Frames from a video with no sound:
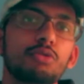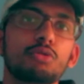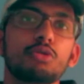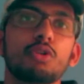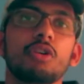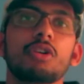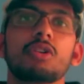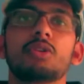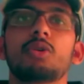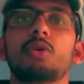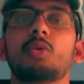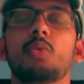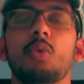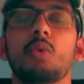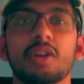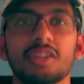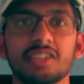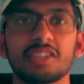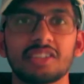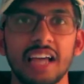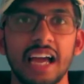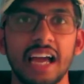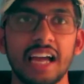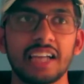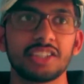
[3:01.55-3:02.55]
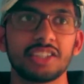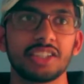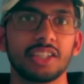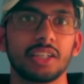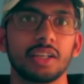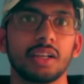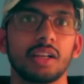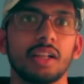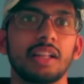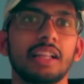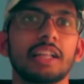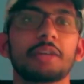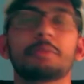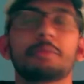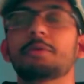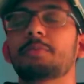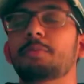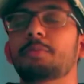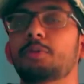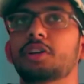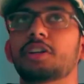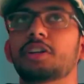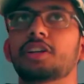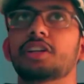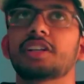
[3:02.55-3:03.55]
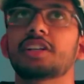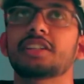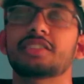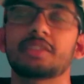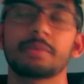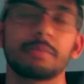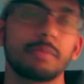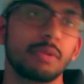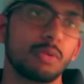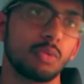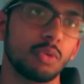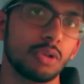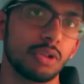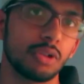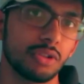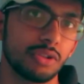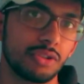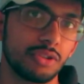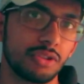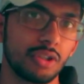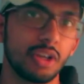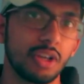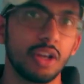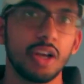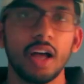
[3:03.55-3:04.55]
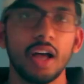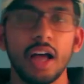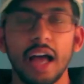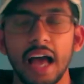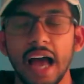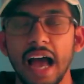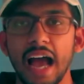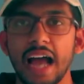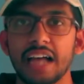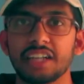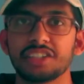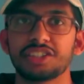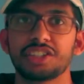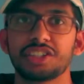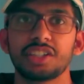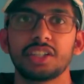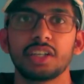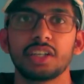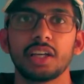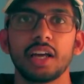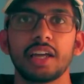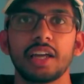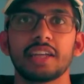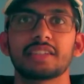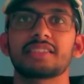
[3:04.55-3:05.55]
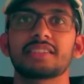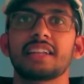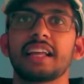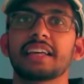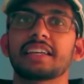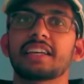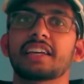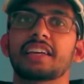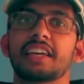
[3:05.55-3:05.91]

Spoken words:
do not know what is hashing, let me put it in a simple words. Hashing is like a